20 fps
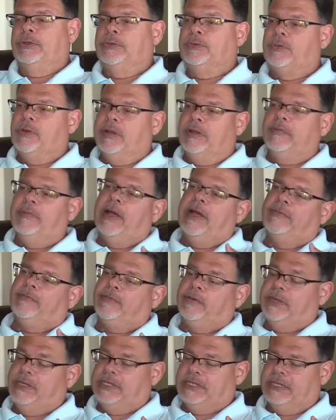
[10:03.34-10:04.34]
one of my
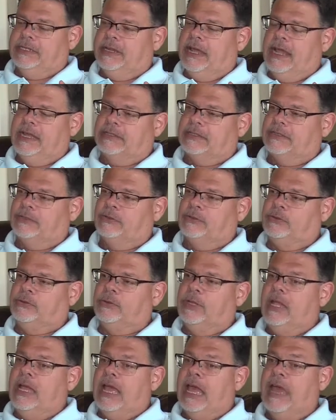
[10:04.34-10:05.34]
friends in high
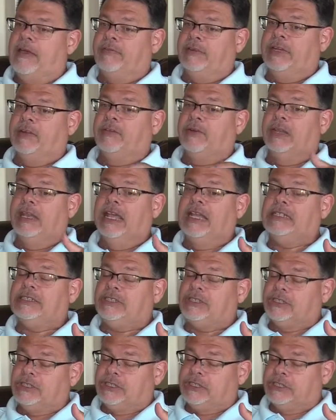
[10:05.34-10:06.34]
school having a
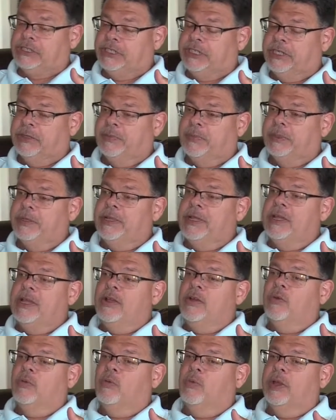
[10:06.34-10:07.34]
relationship
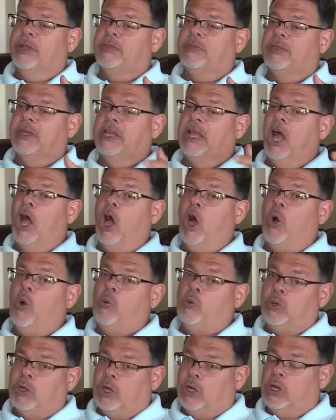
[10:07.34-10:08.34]
with the
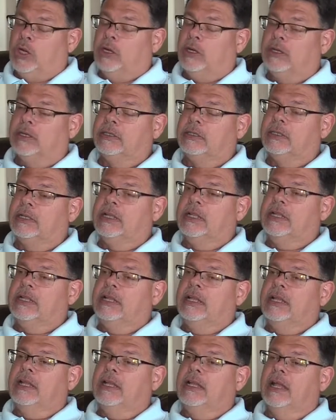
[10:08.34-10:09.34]
owner,
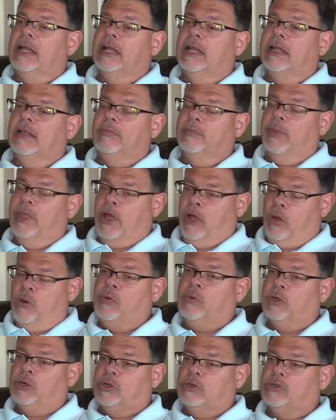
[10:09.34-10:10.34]
the
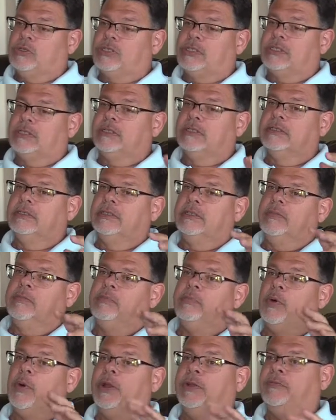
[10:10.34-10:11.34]
owner's
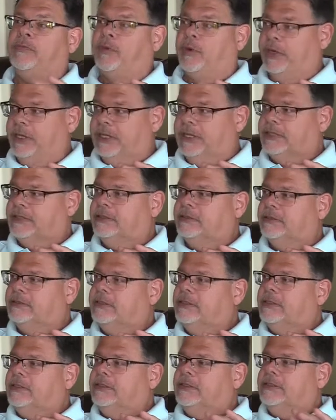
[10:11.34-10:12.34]
boyfriend.
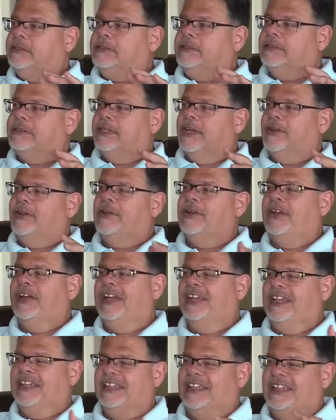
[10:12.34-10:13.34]
So,
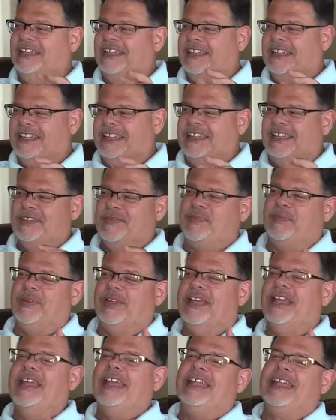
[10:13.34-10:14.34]
so
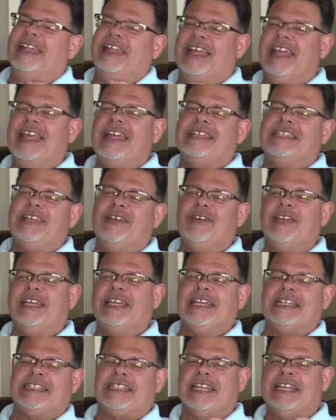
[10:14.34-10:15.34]
it
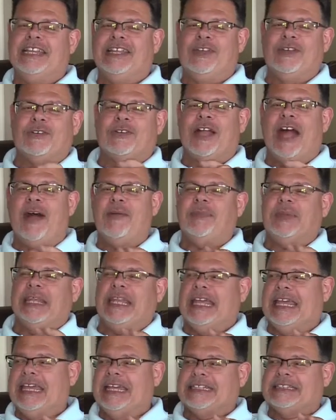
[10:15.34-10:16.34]
gets a little
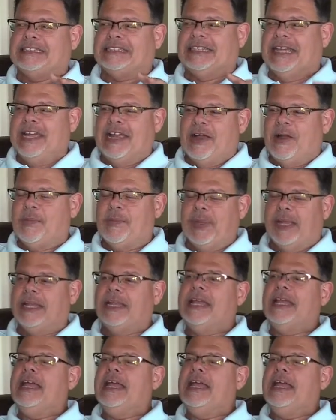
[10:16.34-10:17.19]
complex there, but